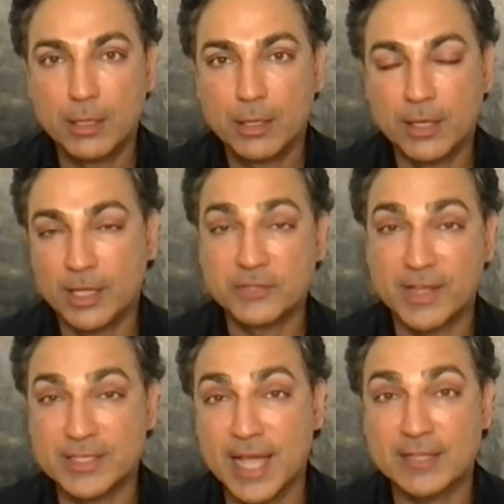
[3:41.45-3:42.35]
Yeah, that's
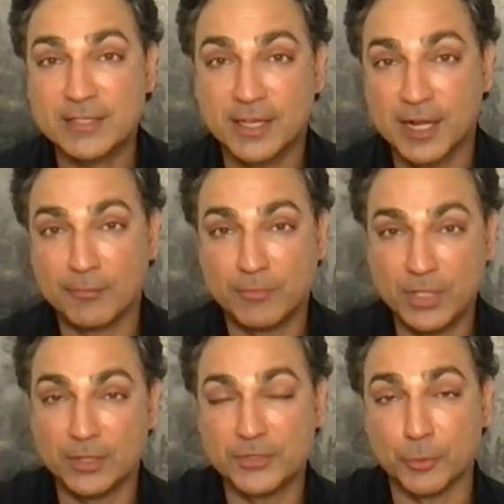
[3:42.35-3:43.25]
fantastic. And I, you
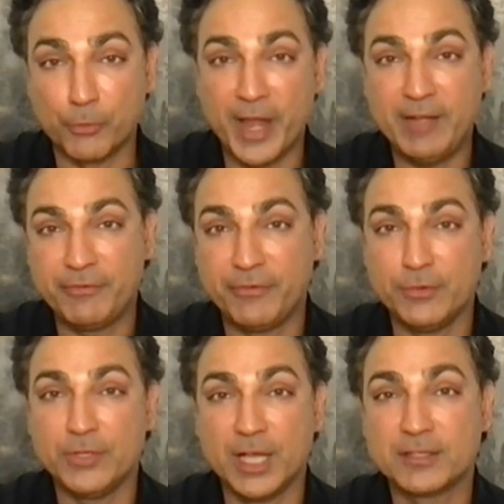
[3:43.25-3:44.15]
know, so brain
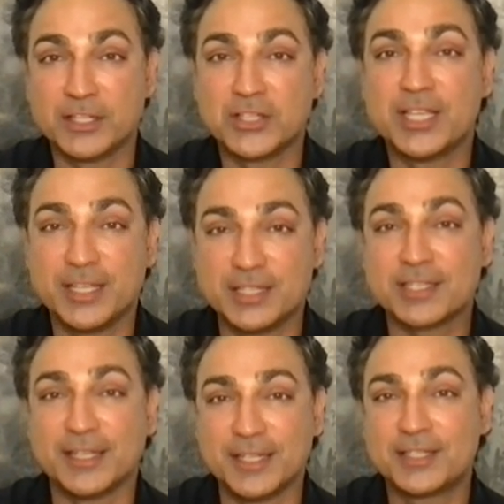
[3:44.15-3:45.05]
food does exist. I
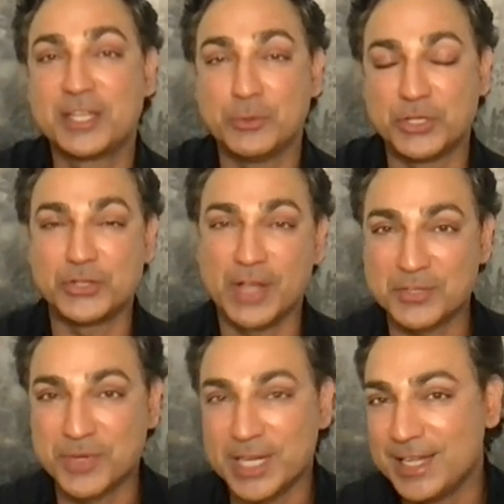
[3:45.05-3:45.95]
did see what you guys
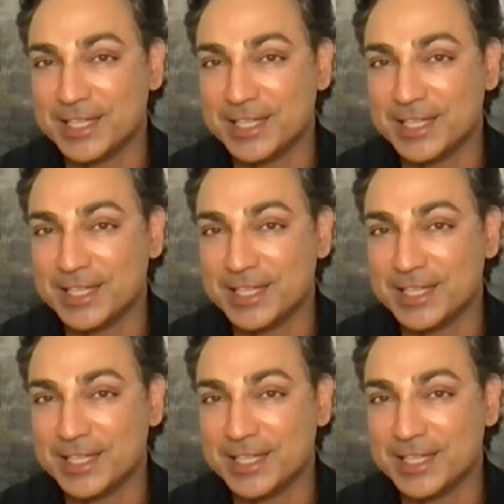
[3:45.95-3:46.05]
were eating a